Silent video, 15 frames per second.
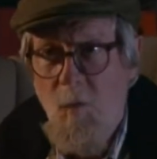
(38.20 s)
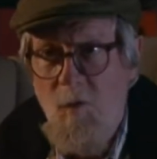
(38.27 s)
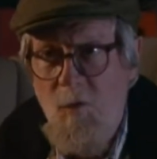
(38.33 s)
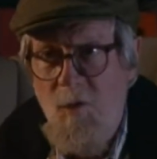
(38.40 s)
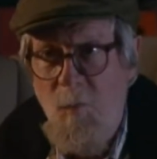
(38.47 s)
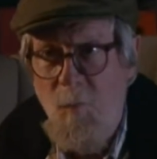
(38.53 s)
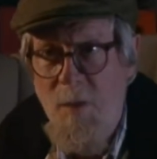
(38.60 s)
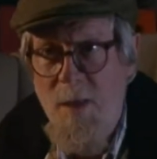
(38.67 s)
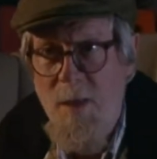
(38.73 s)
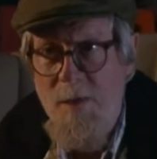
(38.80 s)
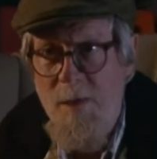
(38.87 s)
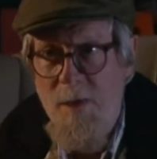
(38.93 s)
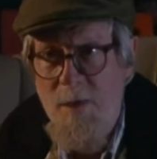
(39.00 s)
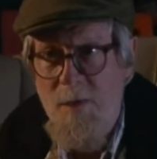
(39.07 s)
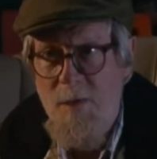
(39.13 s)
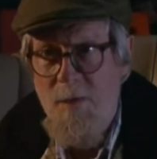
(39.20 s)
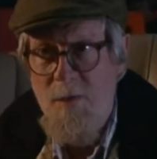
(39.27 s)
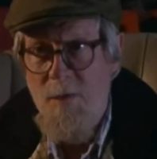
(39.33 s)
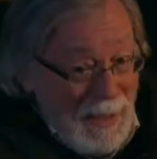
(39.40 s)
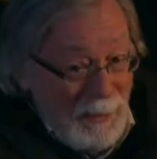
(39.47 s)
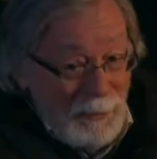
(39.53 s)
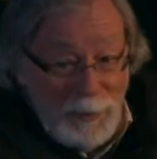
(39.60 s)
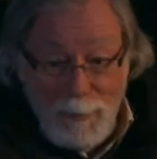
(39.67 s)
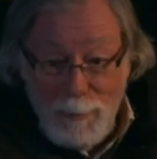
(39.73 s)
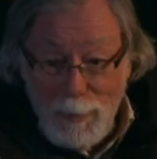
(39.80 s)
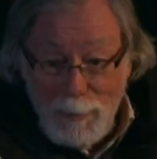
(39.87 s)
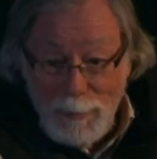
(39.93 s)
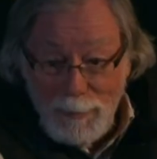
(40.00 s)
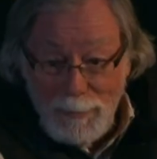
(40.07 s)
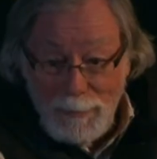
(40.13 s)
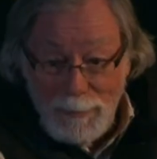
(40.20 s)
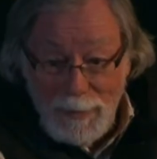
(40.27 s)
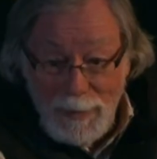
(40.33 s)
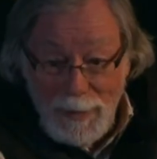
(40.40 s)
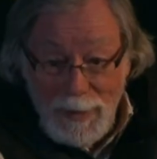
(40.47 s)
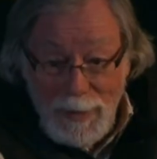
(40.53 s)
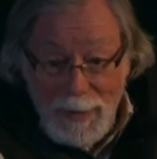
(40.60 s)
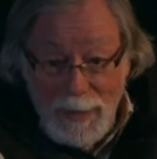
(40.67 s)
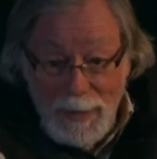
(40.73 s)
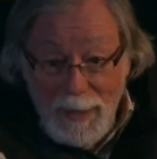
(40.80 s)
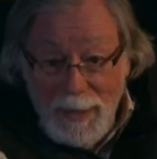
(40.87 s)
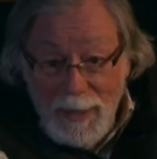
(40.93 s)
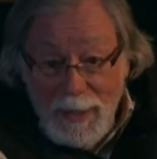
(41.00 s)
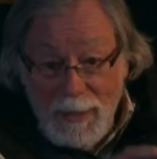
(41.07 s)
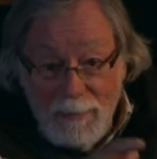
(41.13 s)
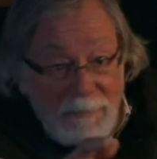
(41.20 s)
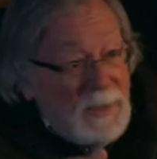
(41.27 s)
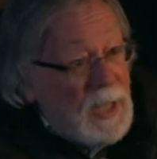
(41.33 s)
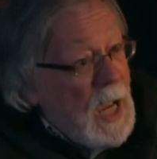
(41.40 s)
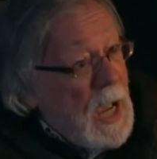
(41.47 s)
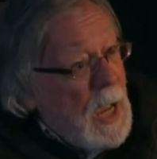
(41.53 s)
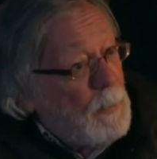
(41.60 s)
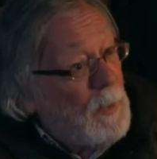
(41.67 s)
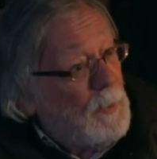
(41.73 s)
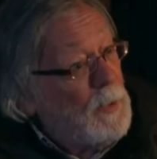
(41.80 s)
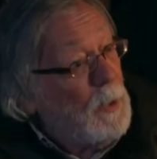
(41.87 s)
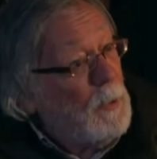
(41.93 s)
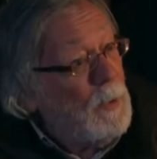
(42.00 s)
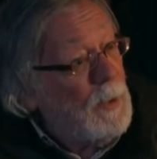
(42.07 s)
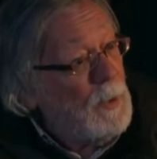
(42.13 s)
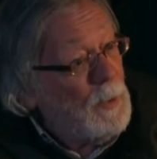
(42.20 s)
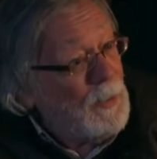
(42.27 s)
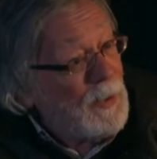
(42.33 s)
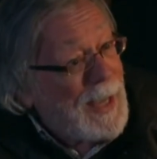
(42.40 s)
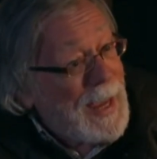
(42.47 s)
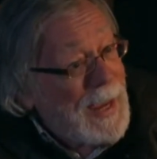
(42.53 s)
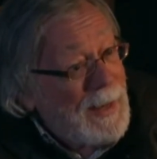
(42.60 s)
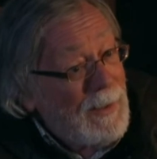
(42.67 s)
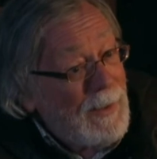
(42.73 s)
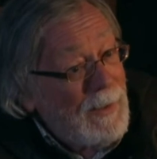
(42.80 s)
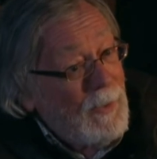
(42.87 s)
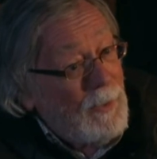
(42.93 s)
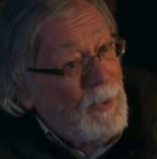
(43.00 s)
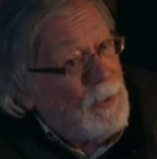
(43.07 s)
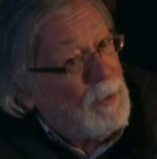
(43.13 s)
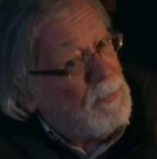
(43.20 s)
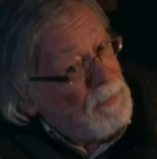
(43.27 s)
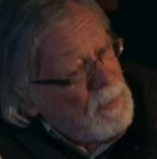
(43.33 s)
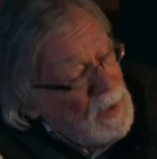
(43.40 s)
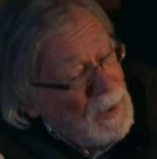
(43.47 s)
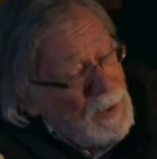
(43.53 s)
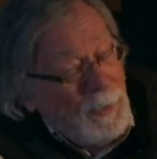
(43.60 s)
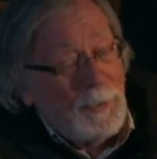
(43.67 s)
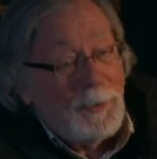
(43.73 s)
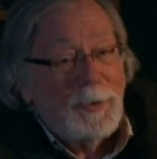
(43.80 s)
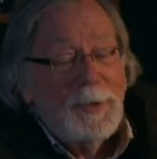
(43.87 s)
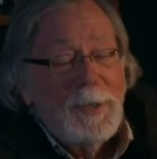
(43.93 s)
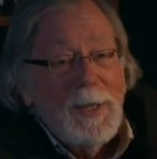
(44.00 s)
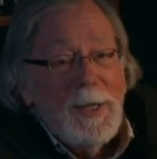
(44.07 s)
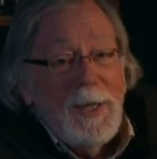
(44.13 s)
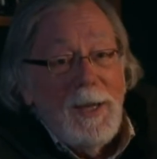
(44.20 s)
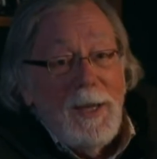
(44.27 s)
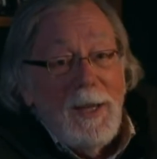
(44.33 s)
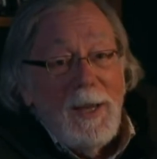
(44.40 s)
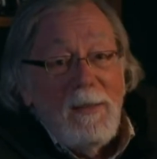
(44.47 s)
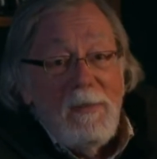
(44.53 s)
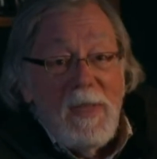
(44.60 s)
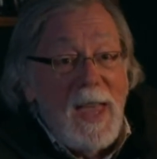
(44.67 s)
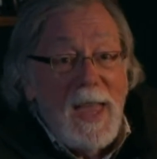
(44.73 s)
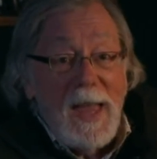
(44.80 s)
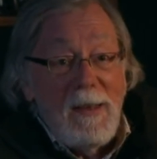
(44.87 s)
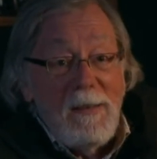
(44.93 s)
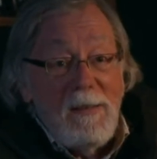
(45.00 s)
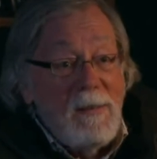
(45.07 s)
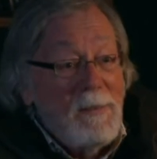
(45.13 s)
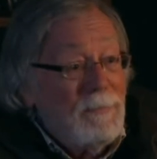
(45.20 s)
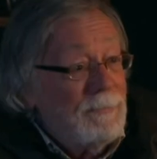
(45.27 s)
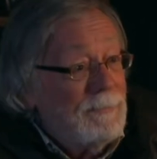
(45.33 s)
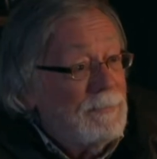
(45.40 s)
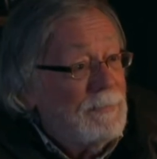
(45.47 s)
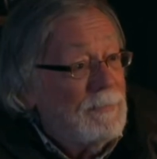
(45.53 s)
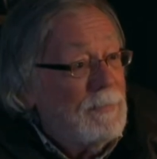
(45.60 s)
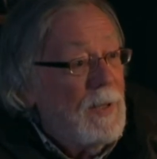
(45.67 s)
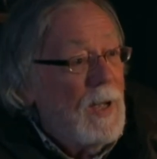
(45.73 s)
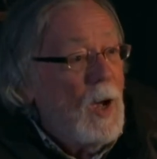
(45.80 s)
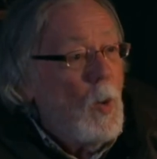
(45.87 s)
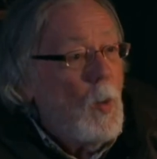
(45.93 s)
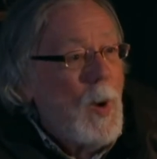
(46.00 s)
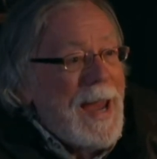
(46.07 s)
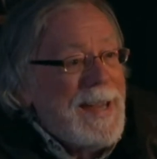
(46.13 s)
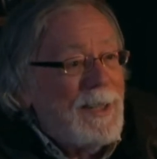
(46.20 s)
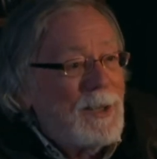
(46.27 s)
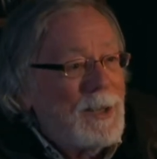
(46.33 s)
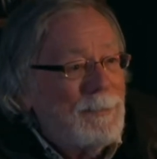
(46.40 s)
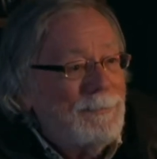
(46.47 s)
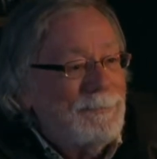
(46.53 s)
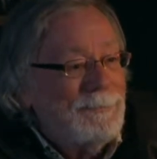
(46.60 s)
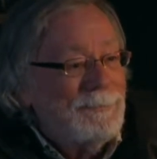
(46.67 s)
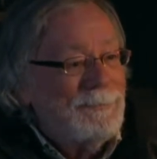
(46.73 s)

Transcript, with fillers: What's the plan next? Simple. Tie up a few loose ends first, and then wait.